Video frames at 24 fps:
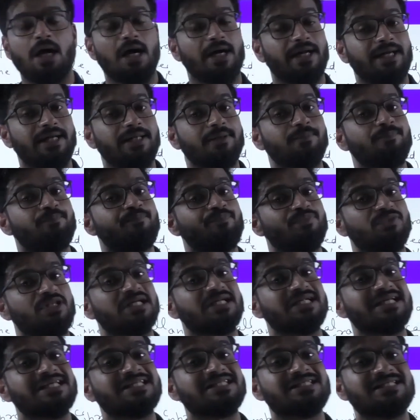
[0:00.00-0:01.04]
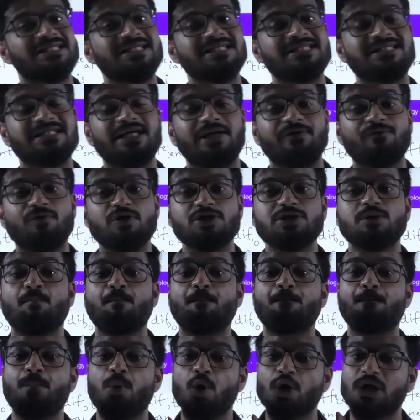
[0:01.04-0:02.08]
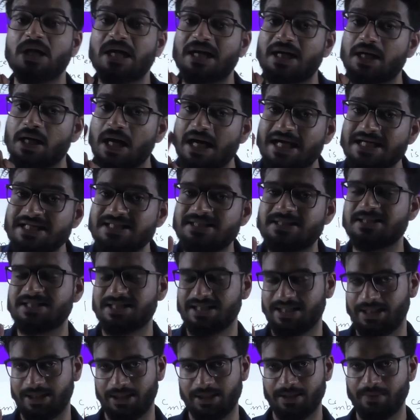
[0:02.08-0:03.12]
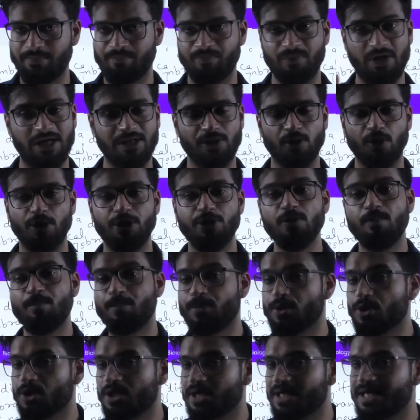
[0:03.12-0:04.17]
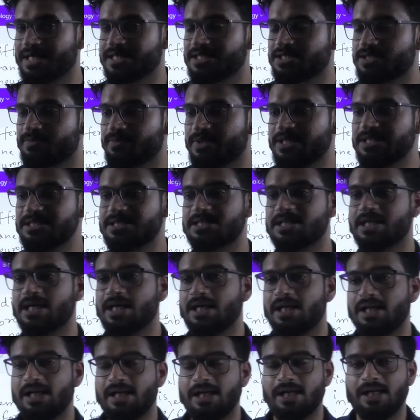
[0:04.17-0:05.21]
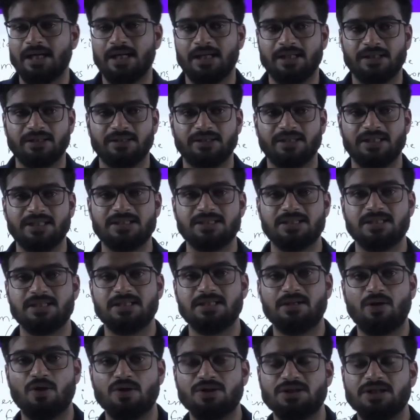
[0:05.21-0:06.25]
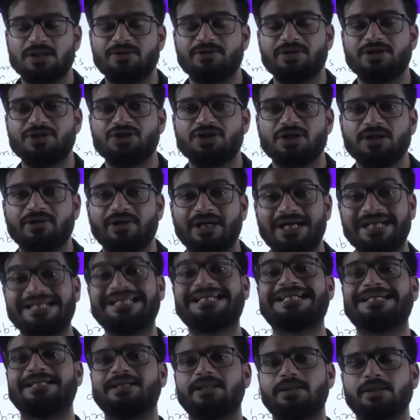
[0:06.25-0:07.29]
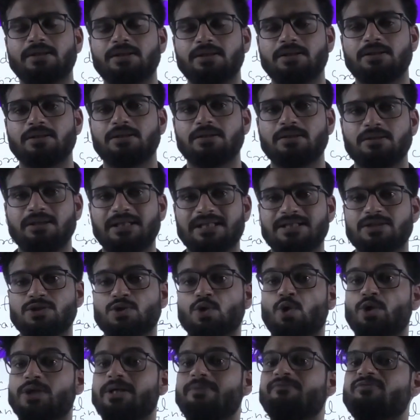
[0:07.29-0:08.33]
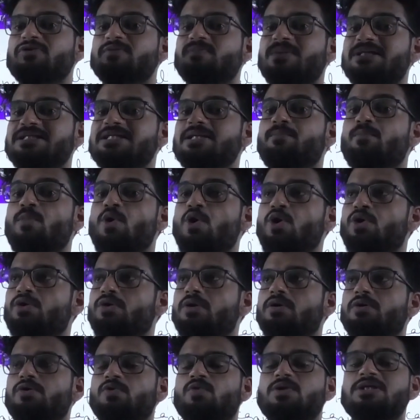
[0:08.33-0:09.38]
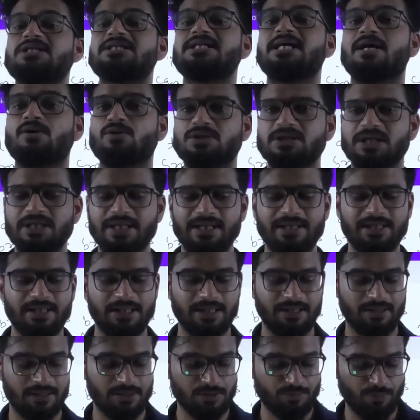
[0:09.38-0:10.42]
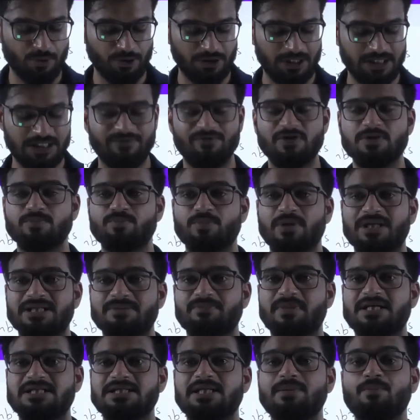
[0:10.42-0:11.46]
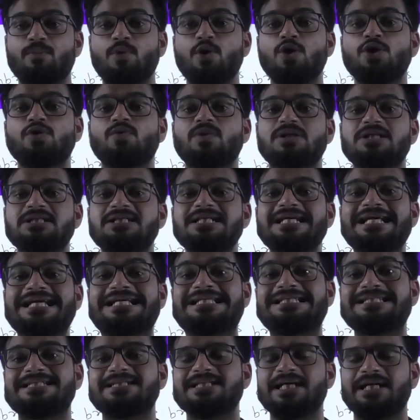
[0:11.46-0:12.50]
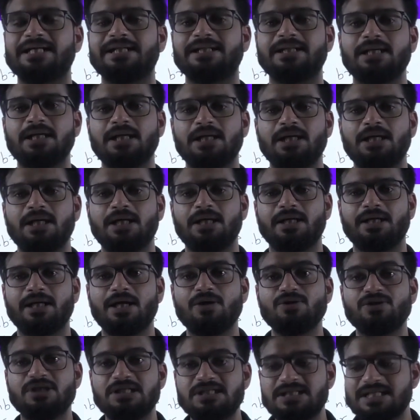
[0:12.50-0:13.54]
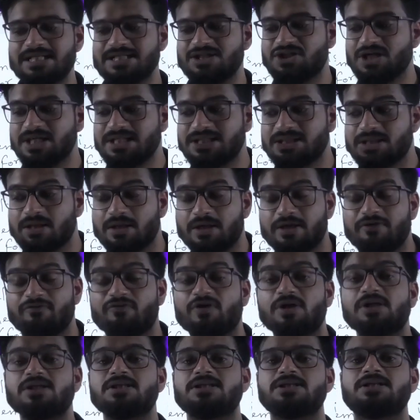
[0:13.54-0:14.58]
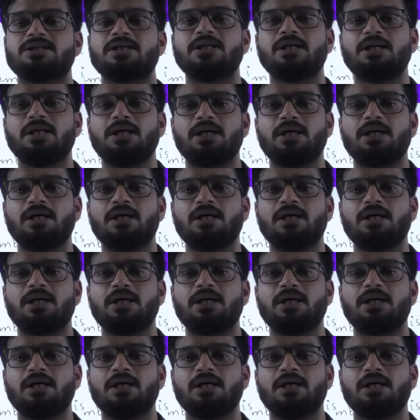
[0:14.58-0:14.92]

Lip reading: Again, the resting state was polarized state. I told you polarized means there's concentration gradient. Like sodium was present more towards the outside and potassium was present more towards the inside. Now this has just reversed.